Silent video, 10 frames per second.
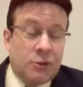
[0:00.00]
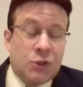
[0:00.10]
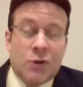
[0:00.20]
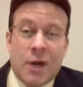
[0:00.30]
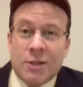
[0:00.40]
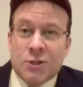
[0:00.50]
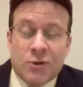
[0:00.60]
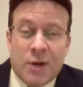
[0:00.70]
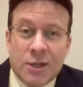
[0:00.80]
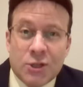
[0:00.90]
Strange,
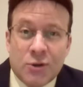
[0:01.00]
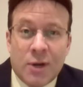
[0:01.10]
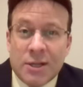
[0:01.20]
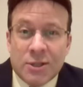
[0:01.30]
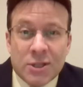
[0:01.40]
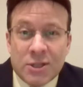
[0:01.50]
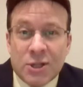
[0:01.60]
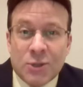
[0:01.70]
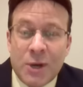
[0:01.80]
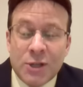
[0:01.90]
strange, strange
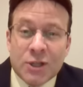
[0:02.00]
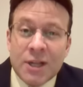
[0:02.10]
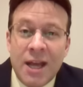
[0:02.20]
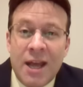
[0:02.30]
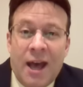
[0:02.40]
situation.